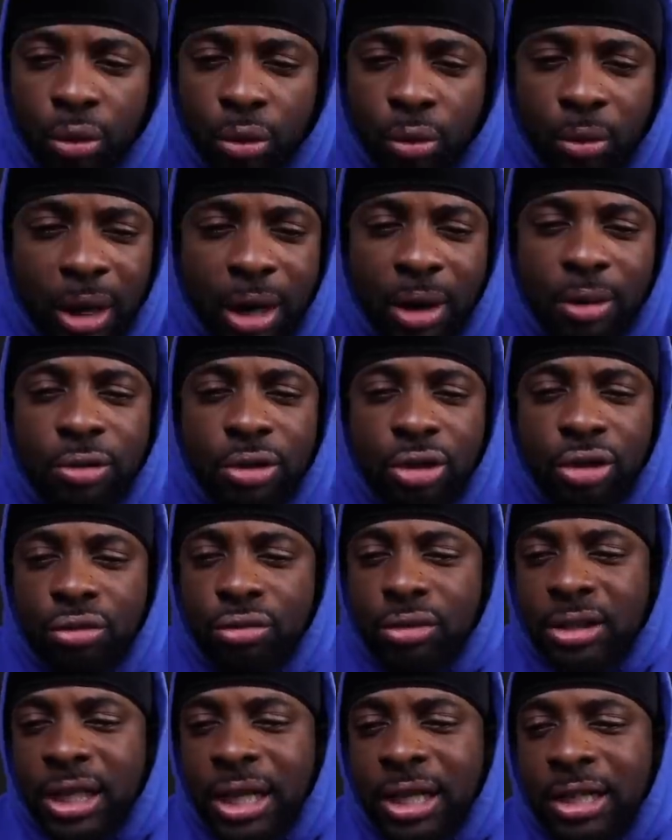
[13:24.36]
Why would you
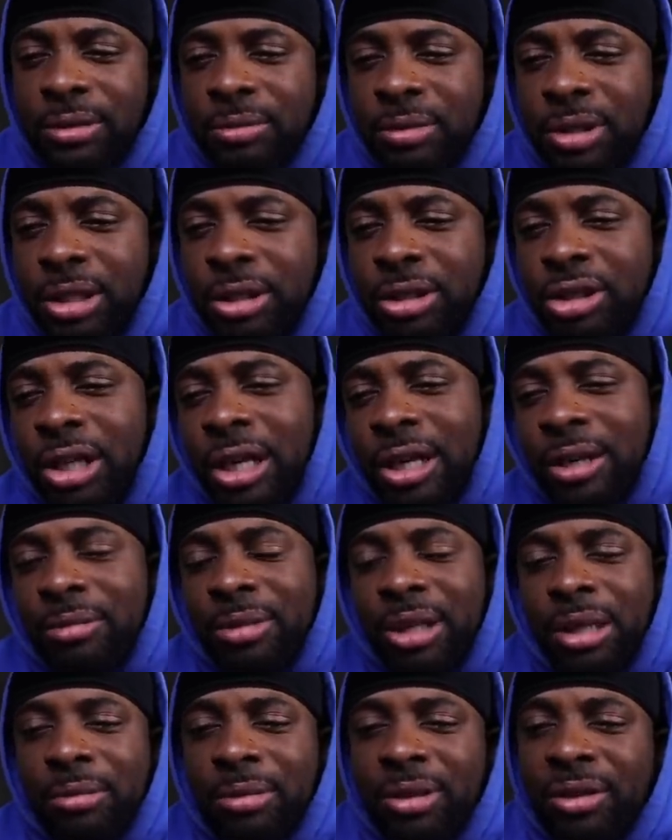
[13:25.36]
text me to try to
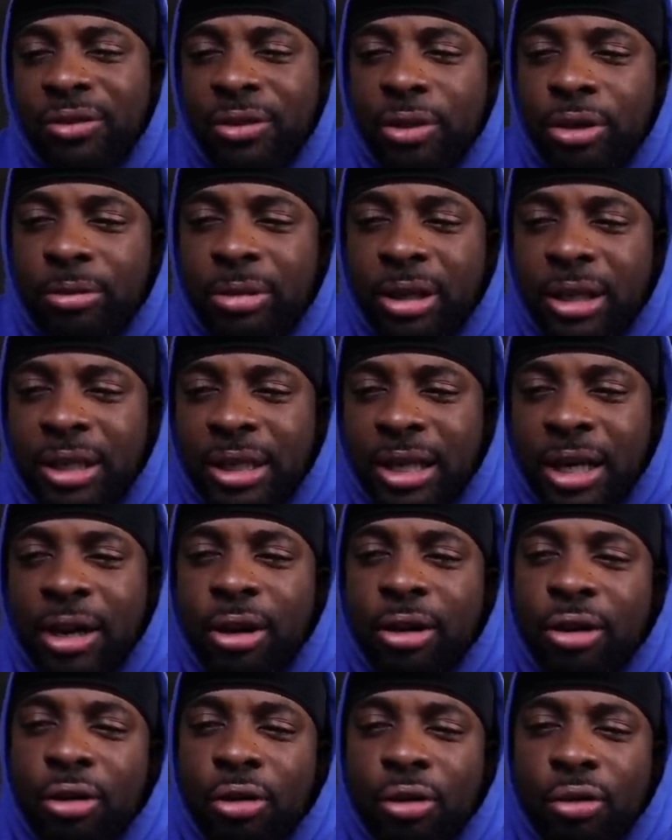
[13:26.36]
make me feel better
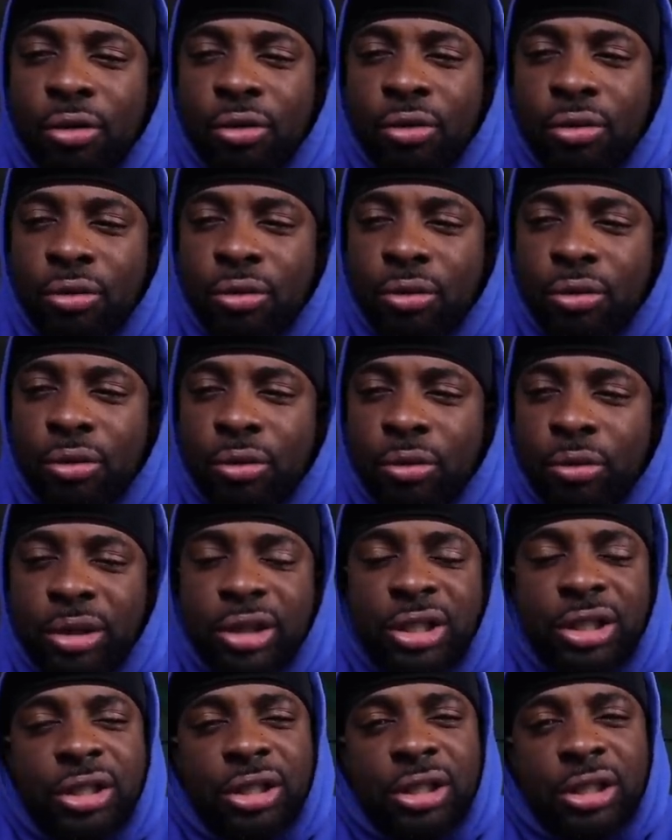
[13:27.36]
that, oh, we
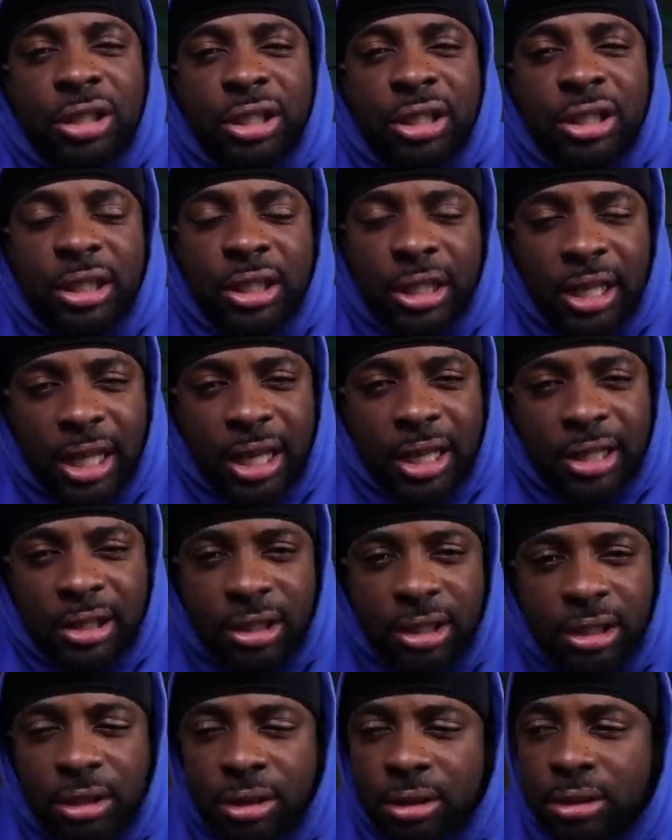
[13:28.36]
should have did the
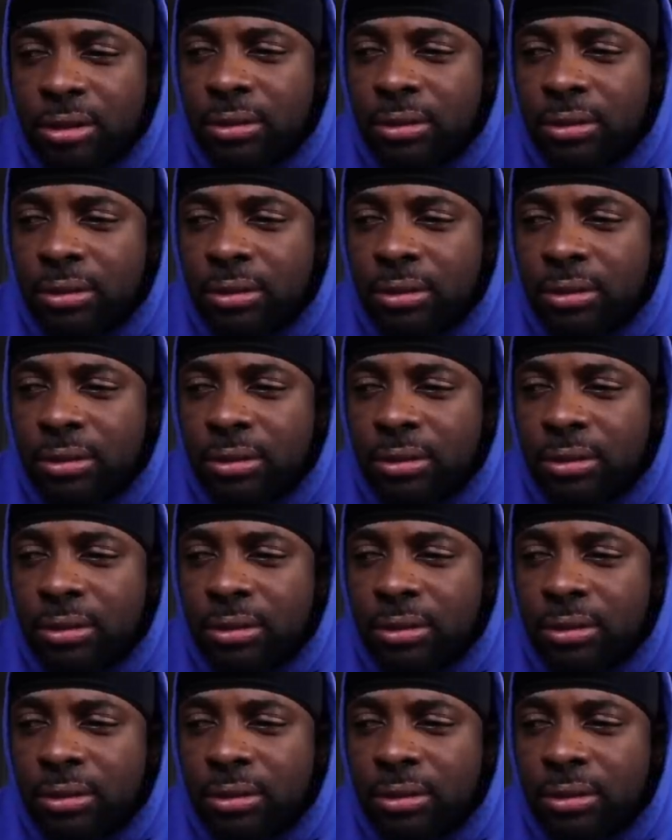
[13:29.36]
nasty?